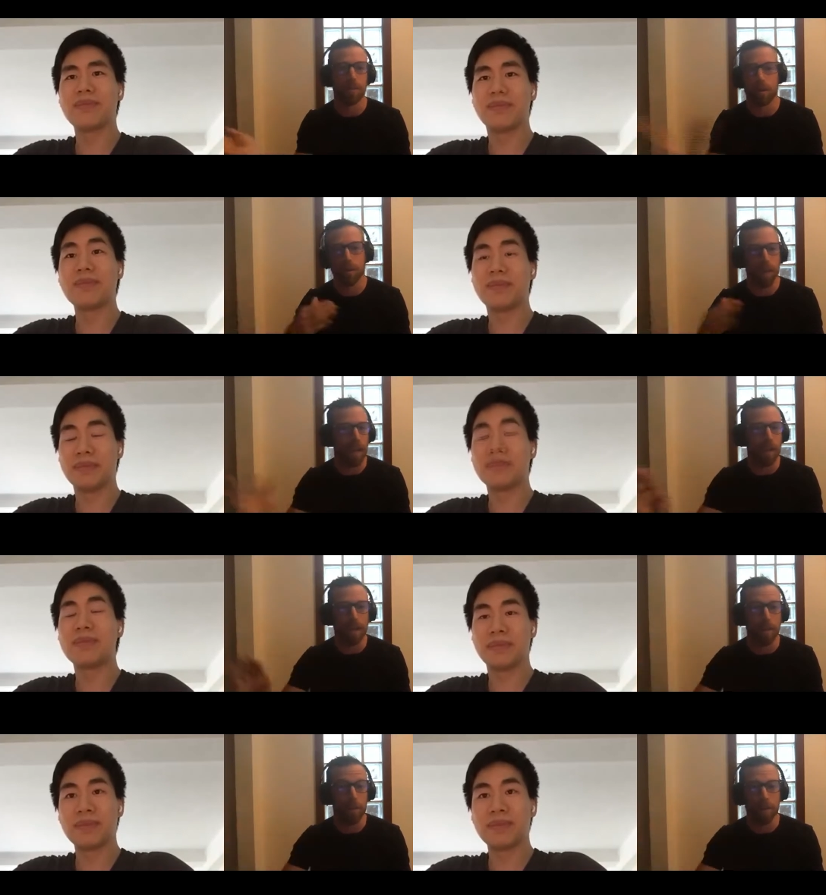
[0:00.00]
Speaker 1: so you're looking in
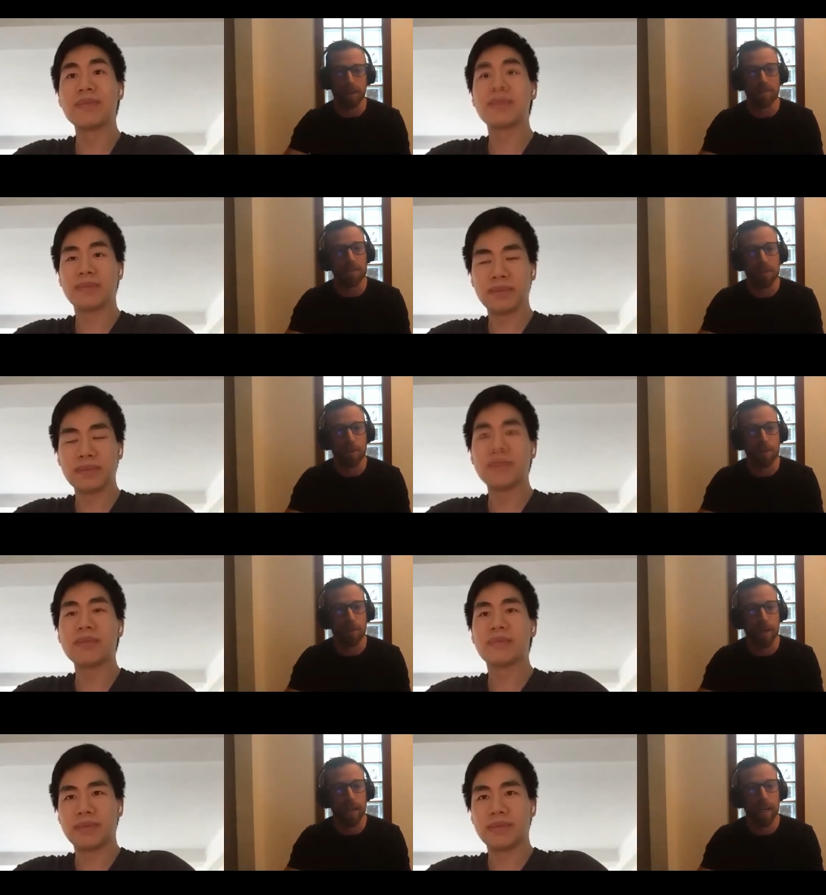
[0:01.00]
other places to put your
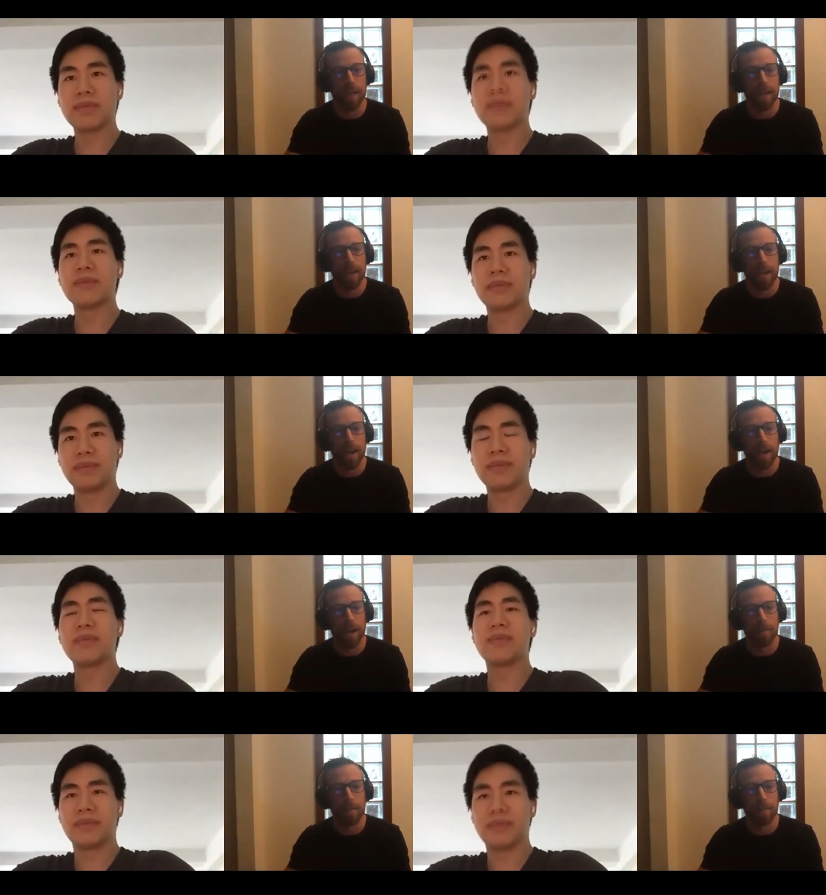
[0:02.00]
money.
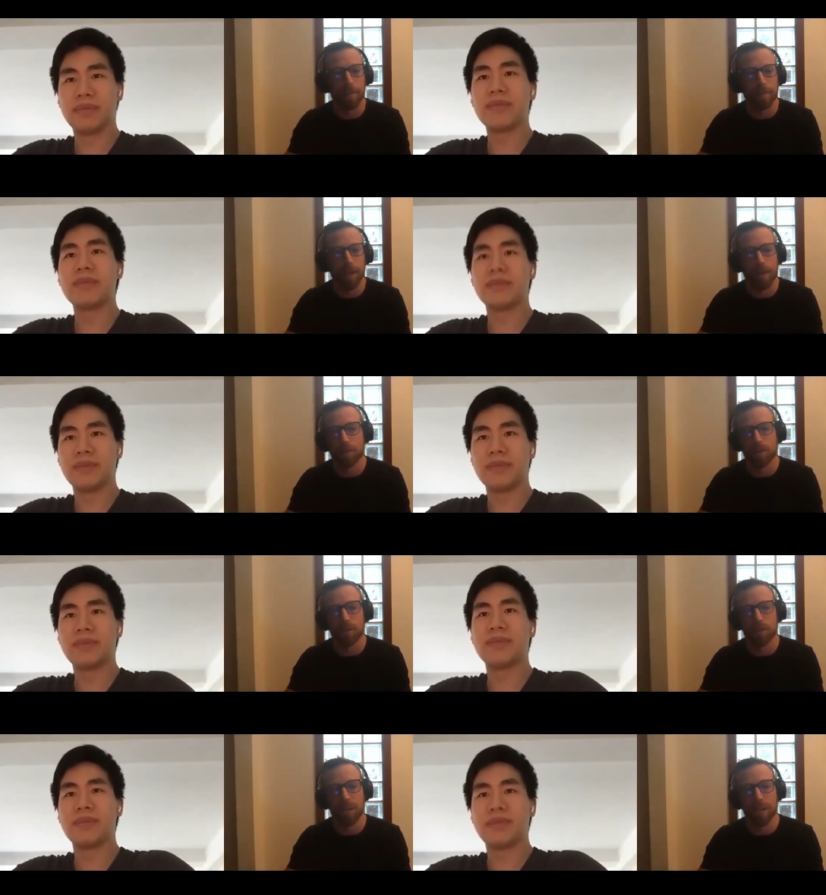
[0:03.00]
Um, yeah,
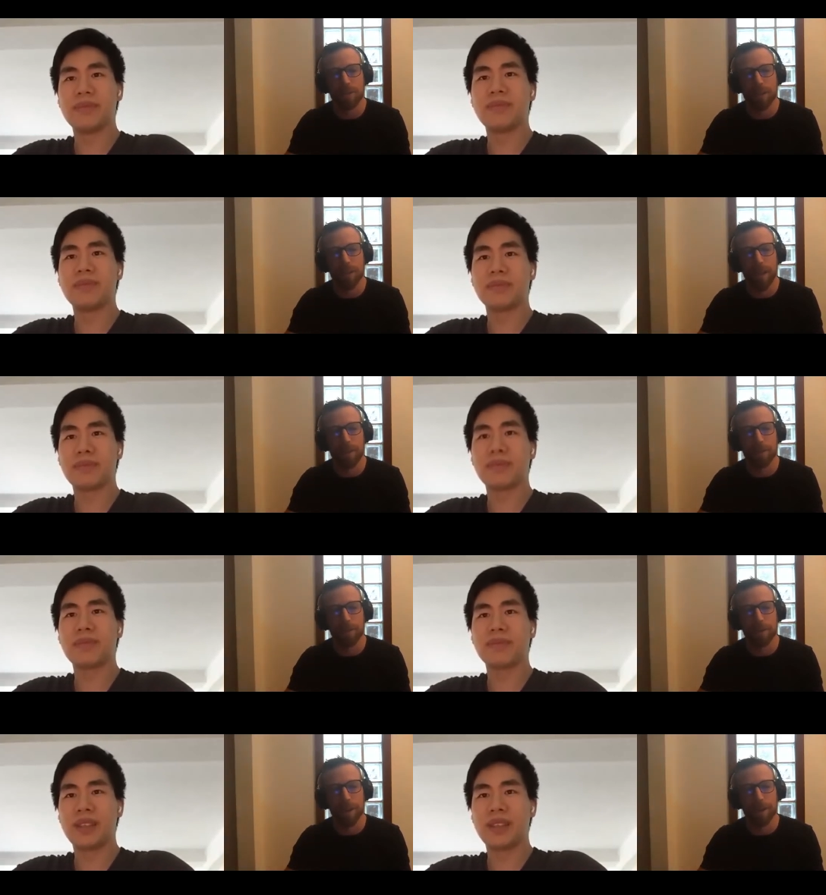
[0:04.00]
just touch on that if you
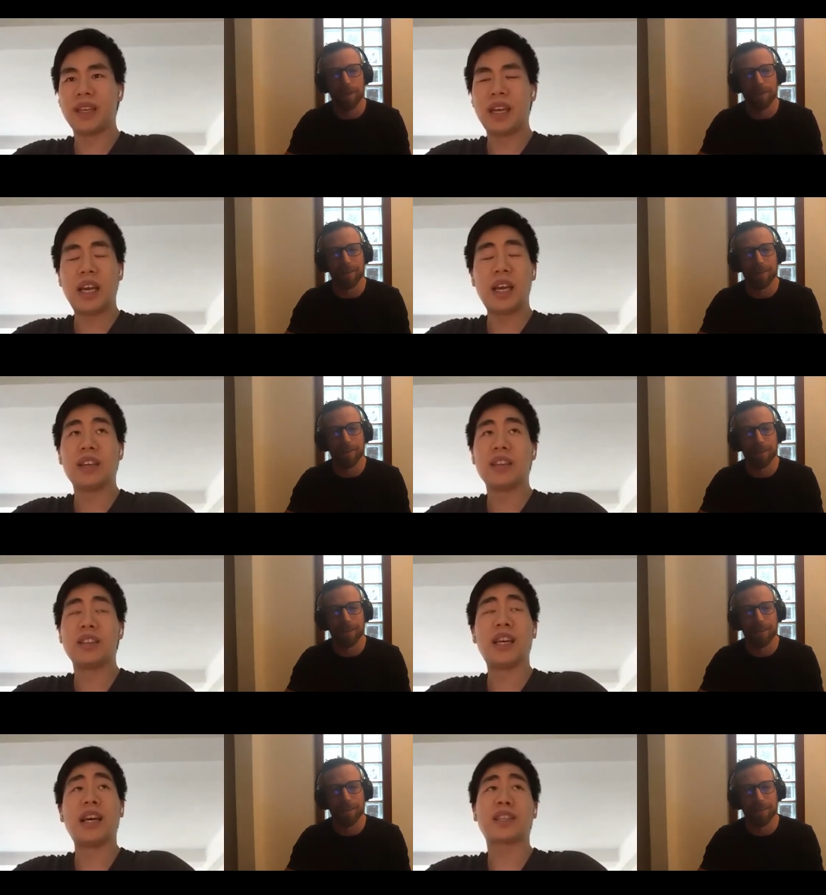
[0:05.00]
don't mind.
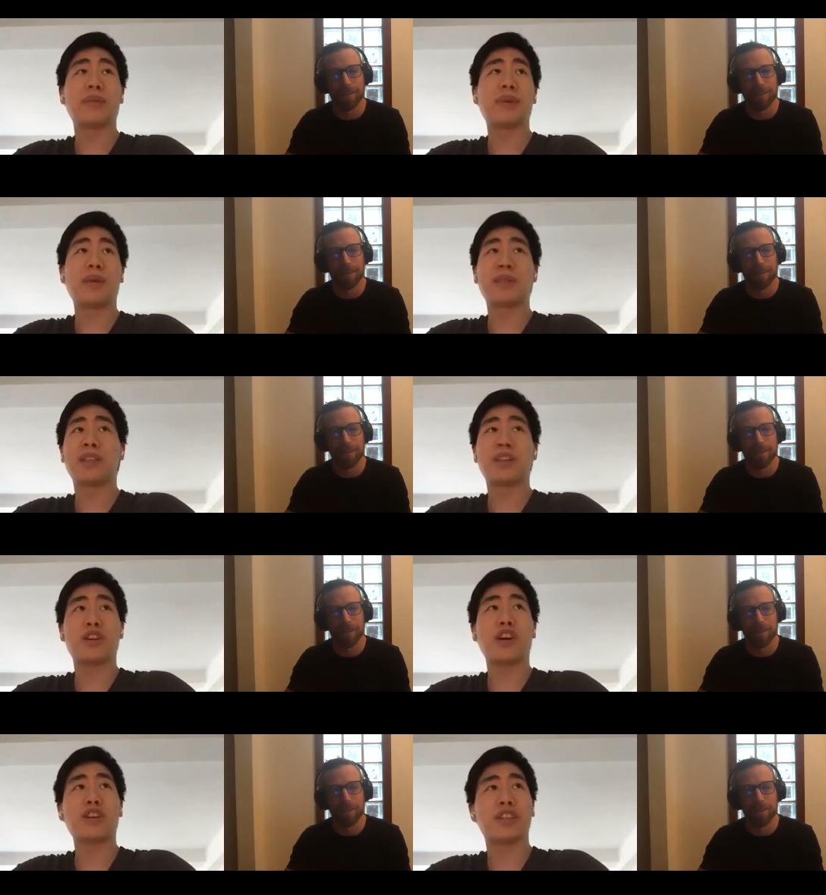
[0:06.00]
Speaker 2: Yeah, it's going to be up to the Dutch
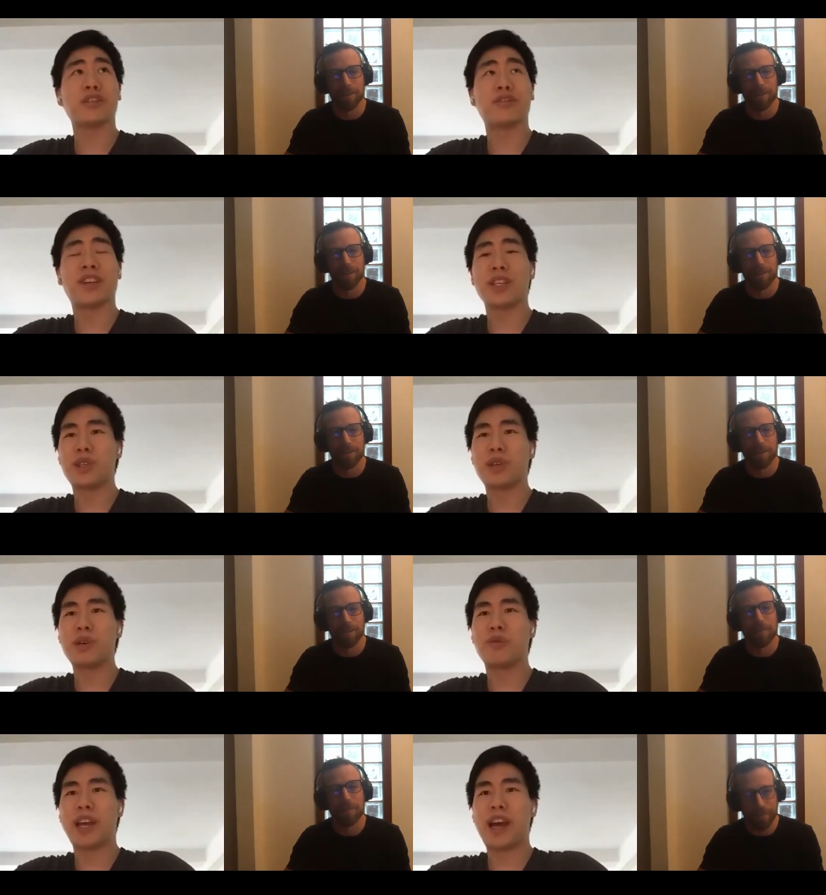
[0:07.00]
auction, right? So
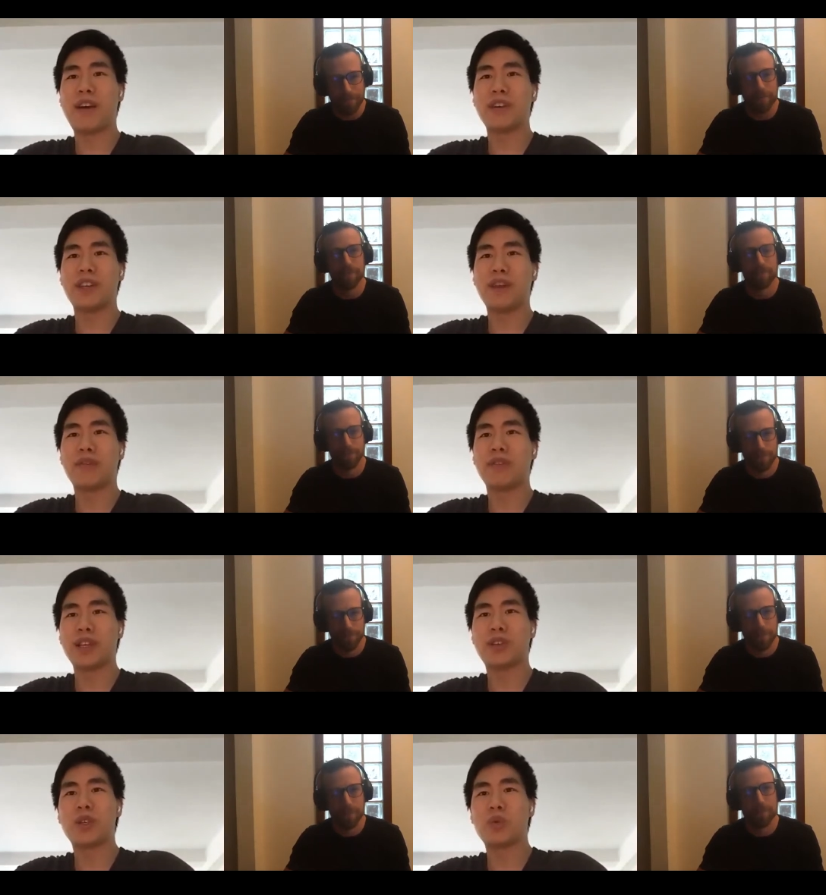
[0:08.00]
if we have enough
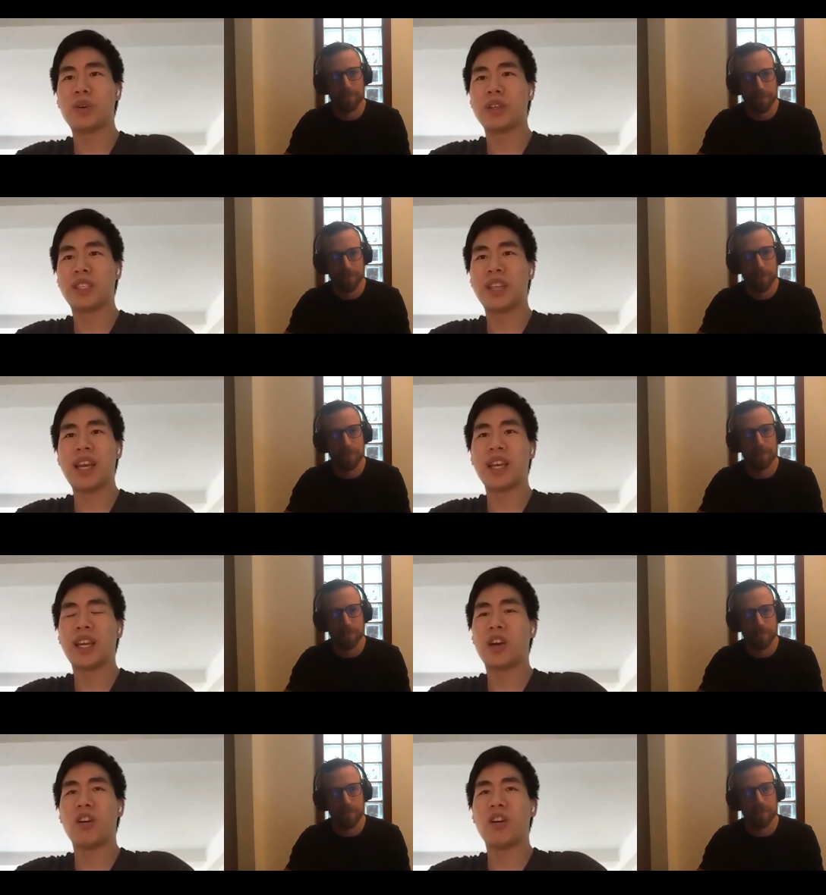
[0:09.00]
investors willing to take,
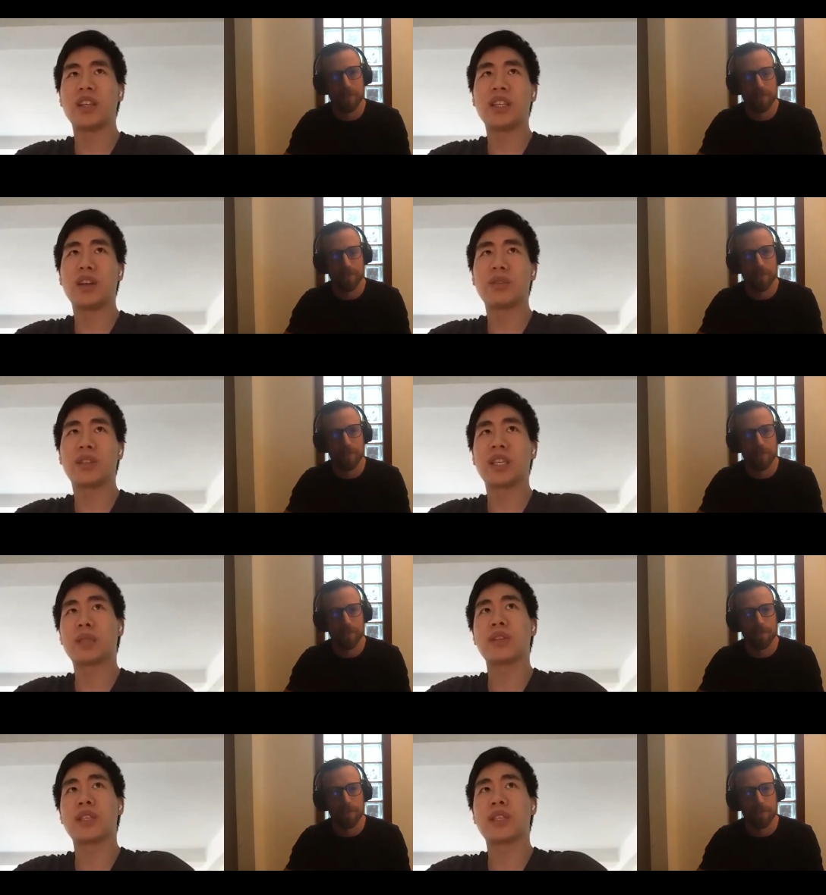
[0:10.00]
call it, you know,
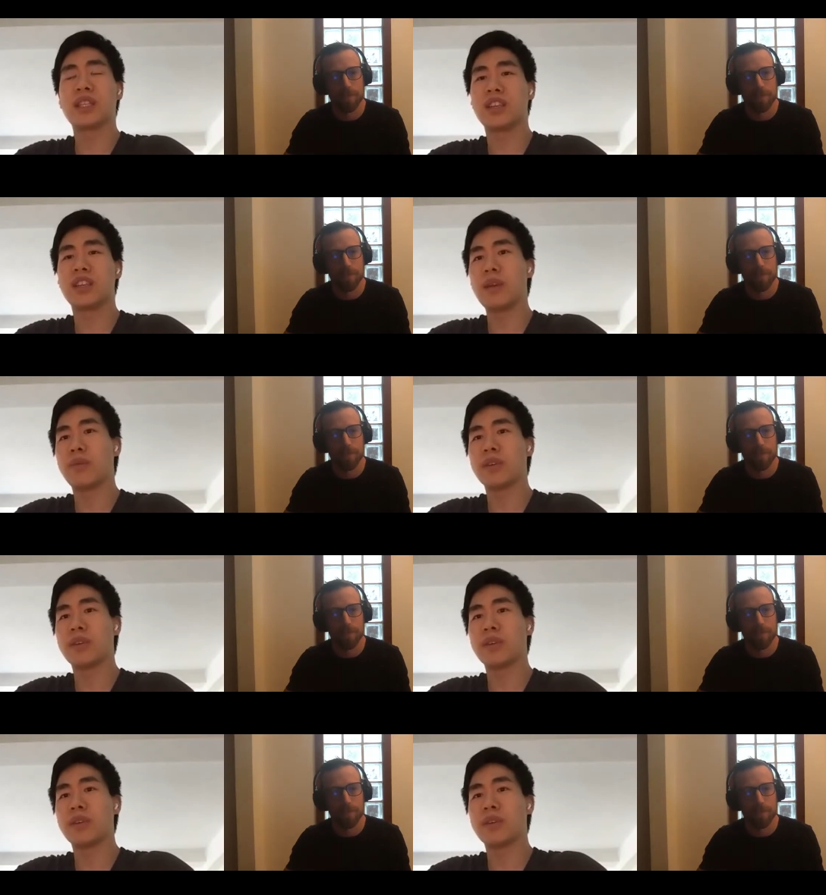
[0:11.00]
six percent instead of eight